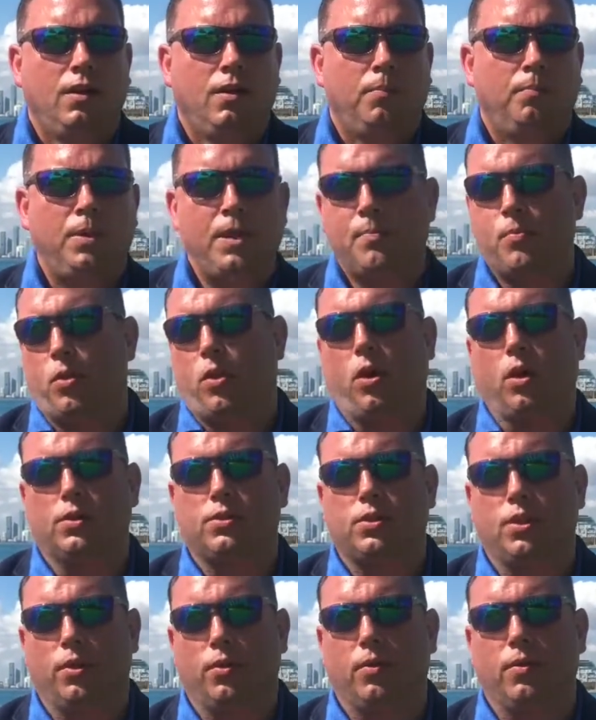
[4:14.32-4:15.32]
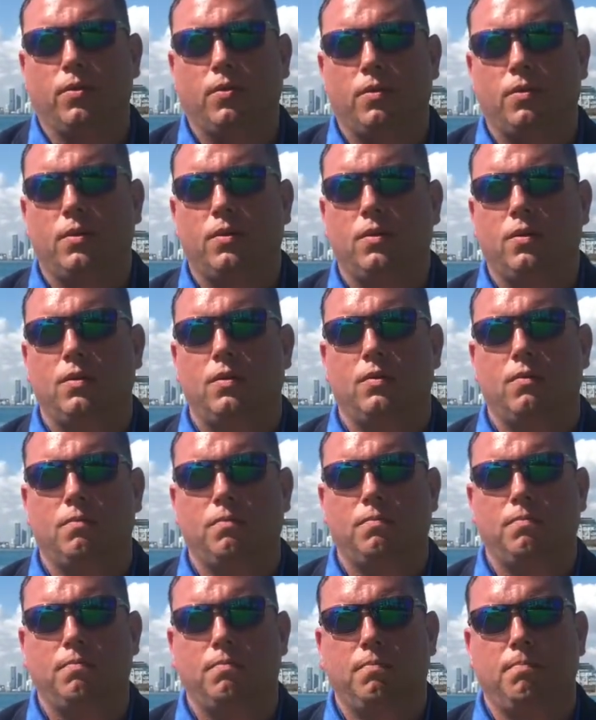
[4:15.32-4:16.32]
people also
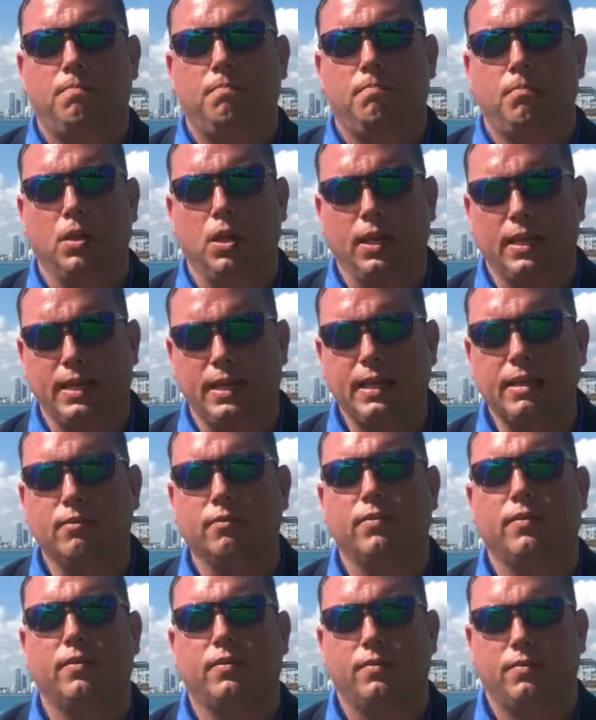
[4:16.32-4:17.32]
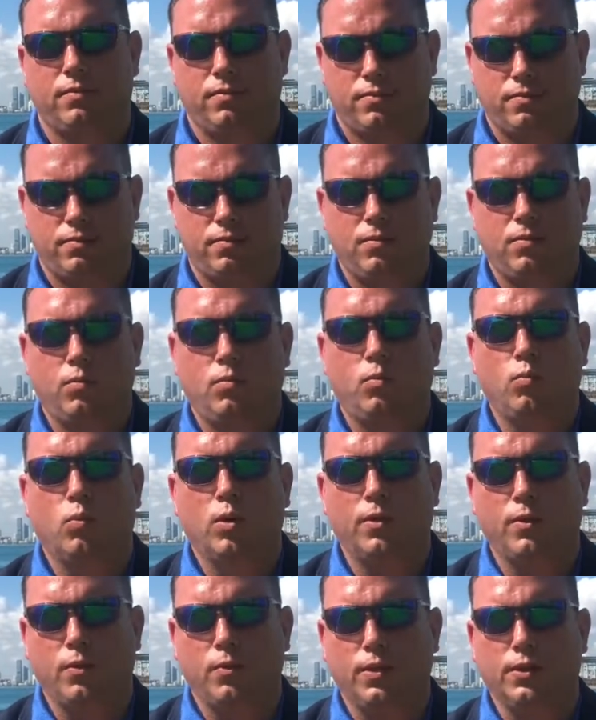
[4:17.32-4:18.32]
believe,
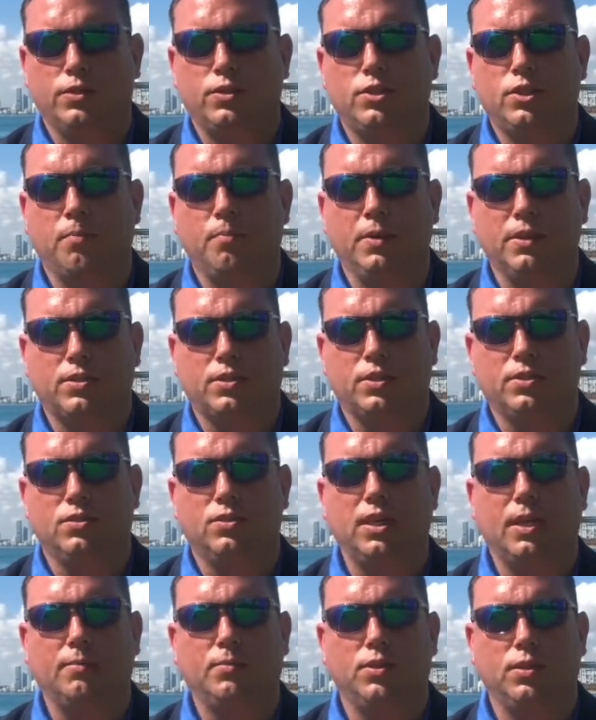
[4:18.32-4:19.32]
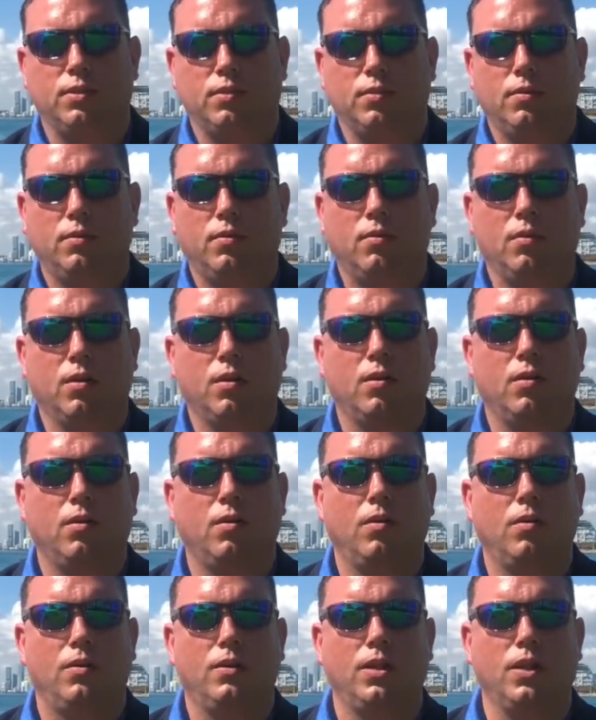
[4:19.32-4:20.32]
whether this is a misconception
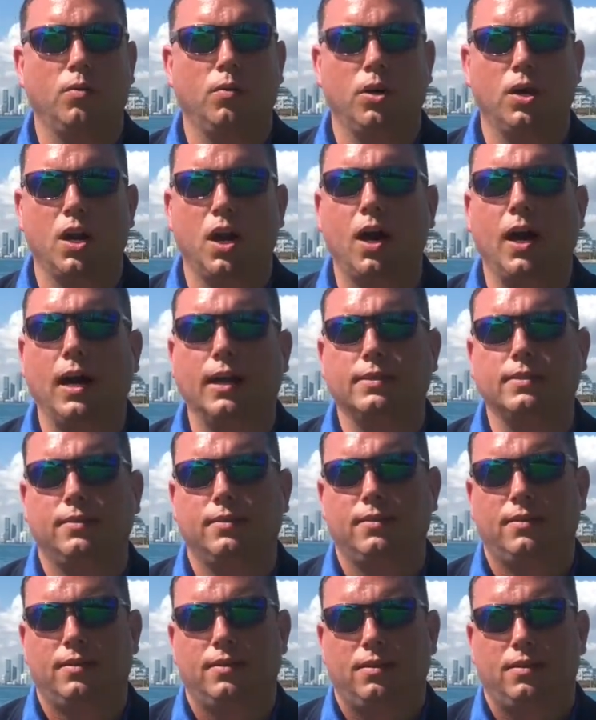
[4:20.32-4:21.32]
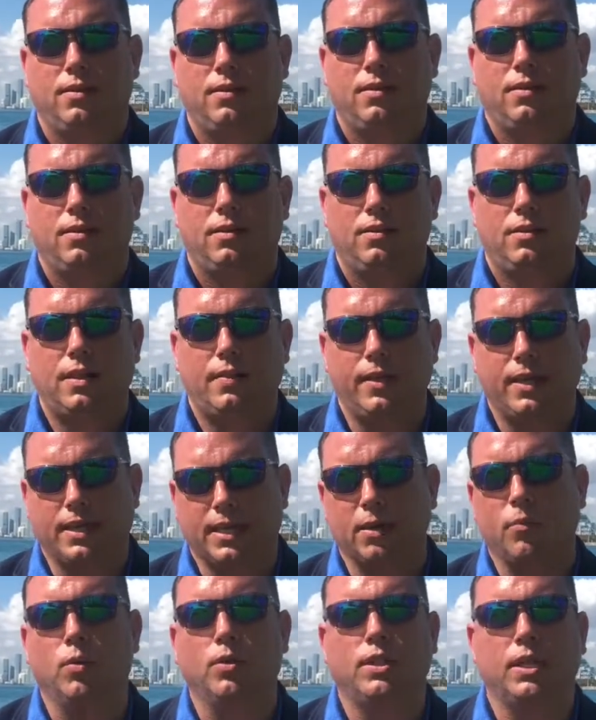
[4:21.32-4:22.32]
or not, that they
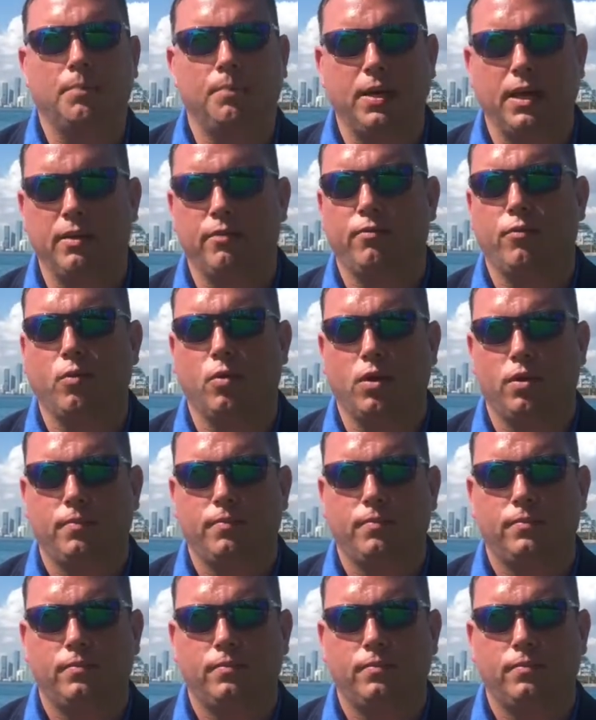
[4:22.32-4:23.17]
get what they pay for.